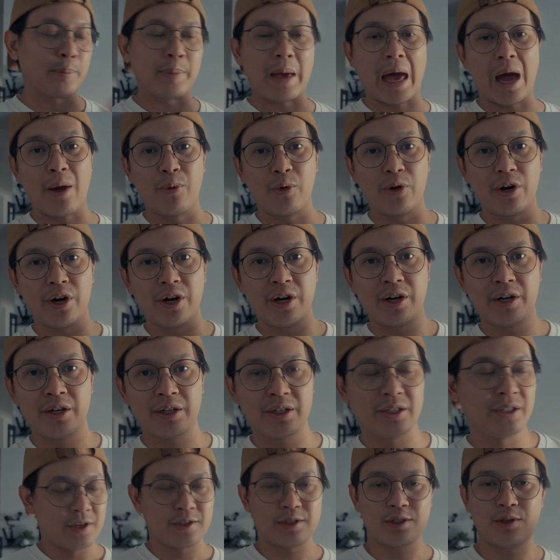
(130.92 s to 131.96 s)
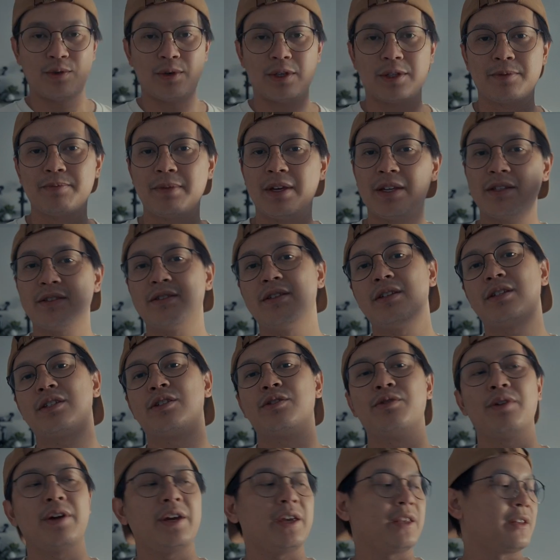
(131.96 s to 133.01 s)
power. So what makes this
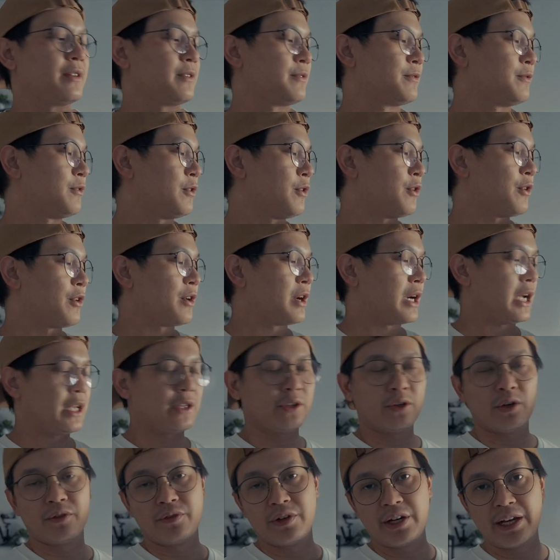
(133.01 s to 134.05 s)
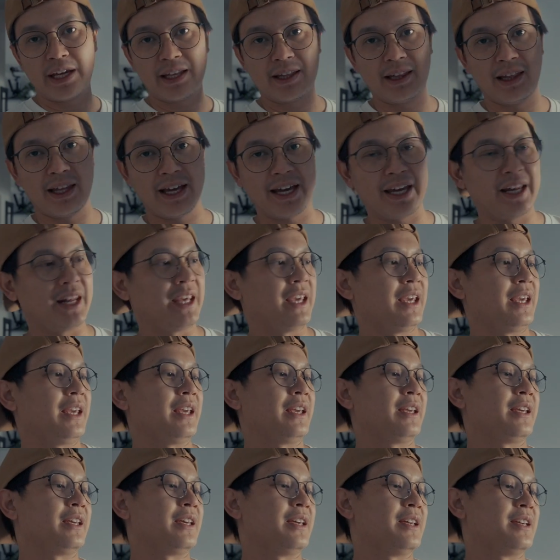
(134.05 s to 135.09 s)
great for an overhead
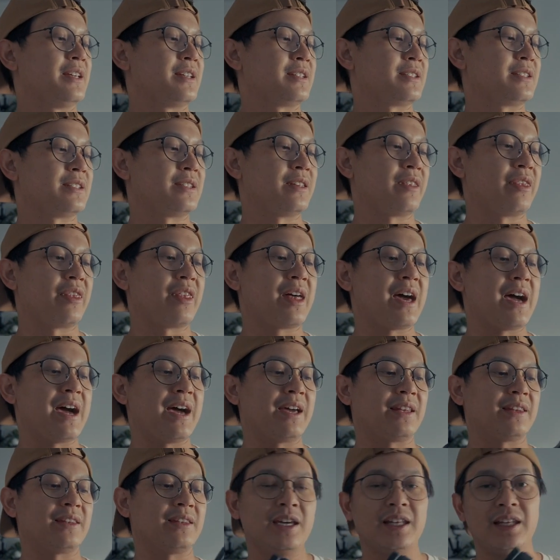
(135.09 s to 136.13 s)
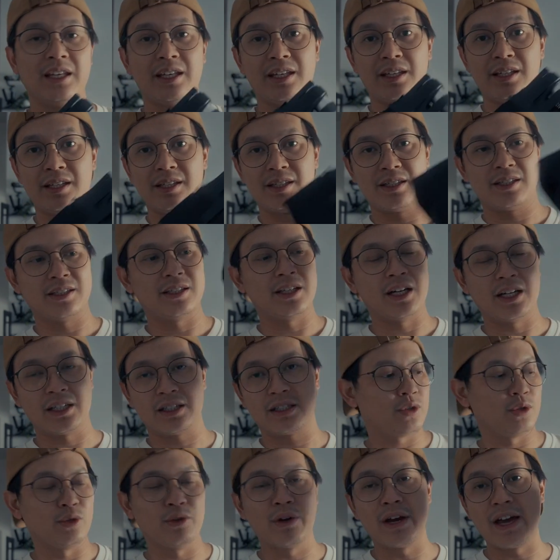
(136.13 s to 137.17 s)
lighting is that it is
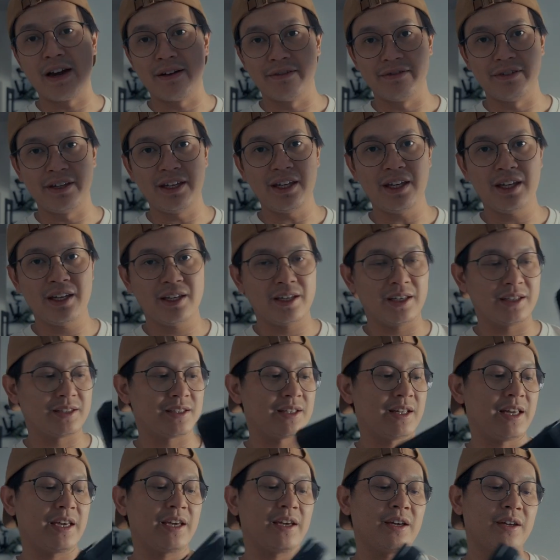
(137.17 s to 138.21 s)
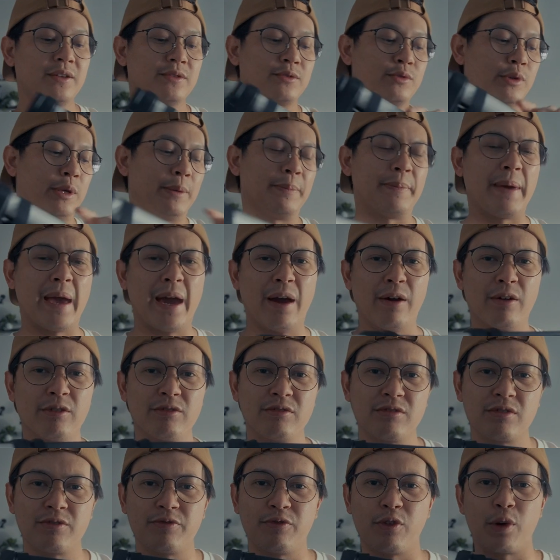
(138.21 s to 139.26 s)
not too heavy. It's like 3
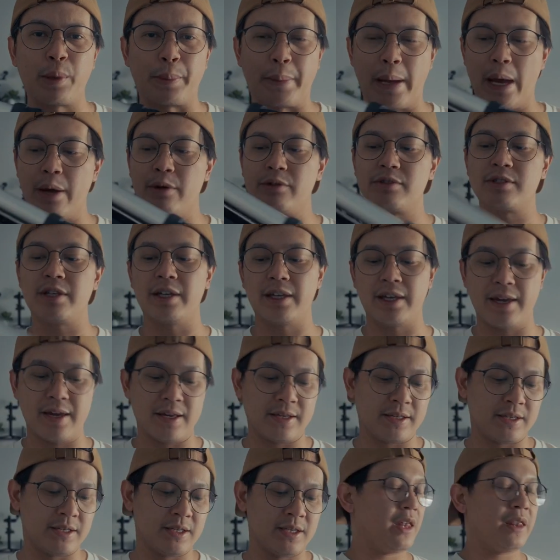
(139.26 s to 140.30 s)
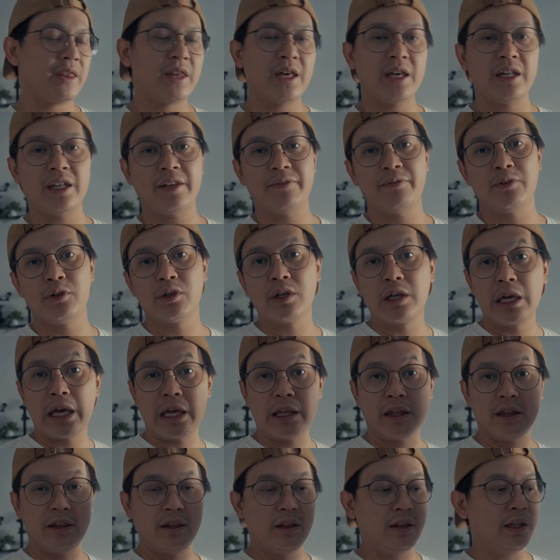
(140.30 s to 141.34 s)
pounds, 4 pounds, I guess. And then if you
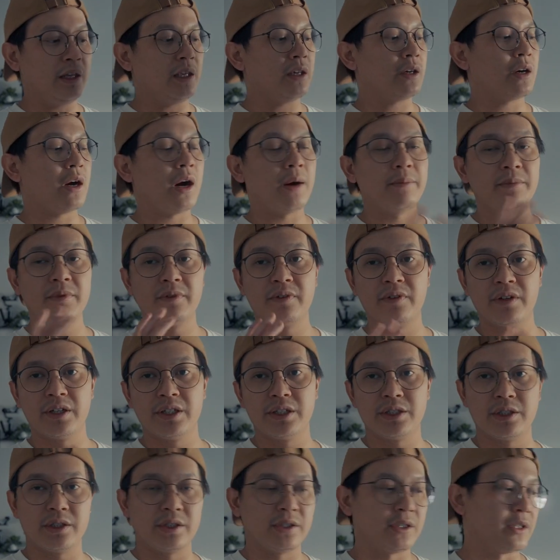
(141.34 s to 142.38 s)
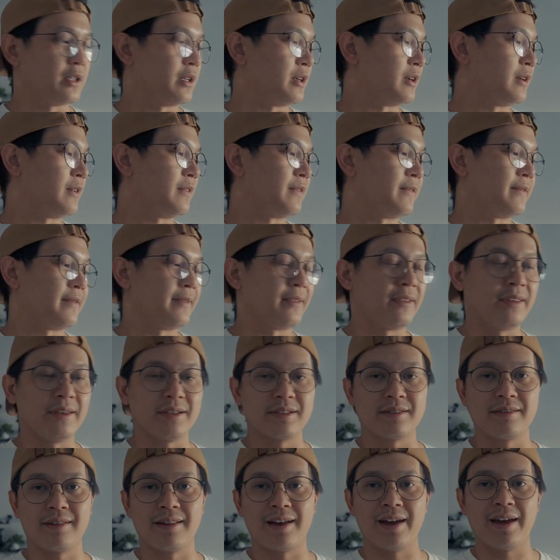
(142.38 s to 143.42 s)
get the combo version of
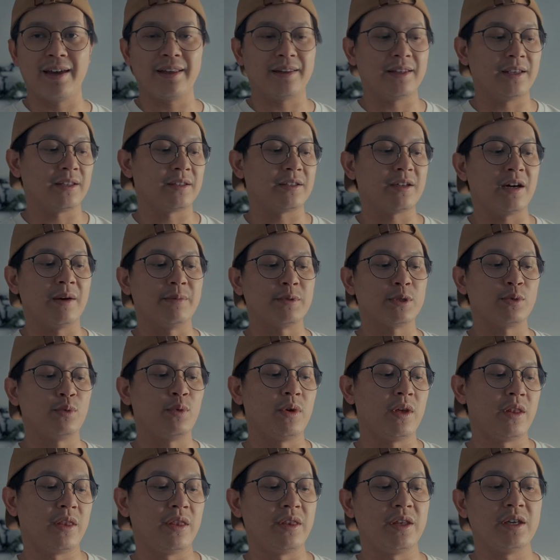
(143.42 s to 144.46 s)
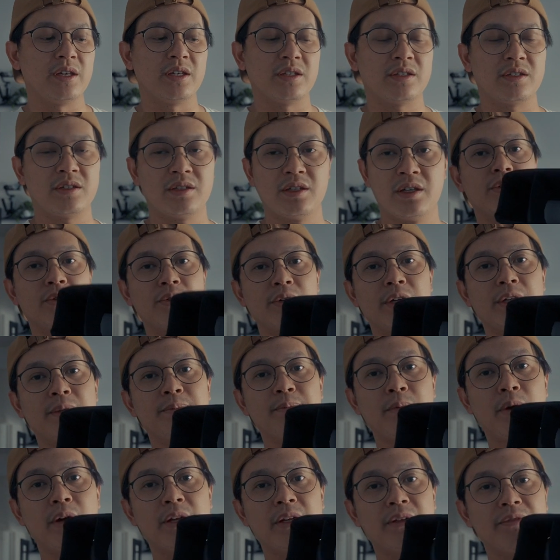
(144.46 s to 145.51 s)
this light, it comes with this
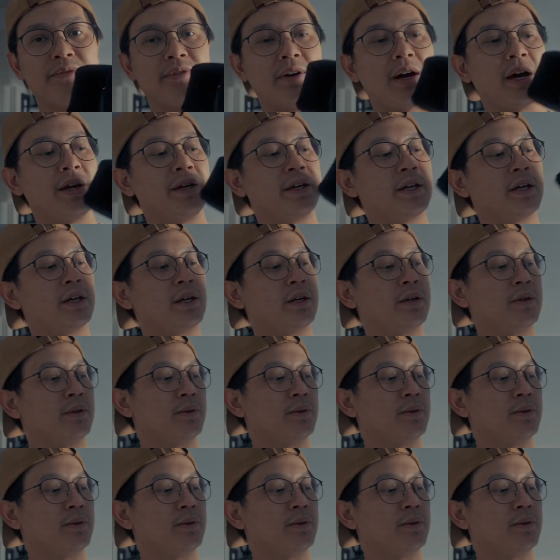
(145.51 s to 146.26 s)
grid modifier,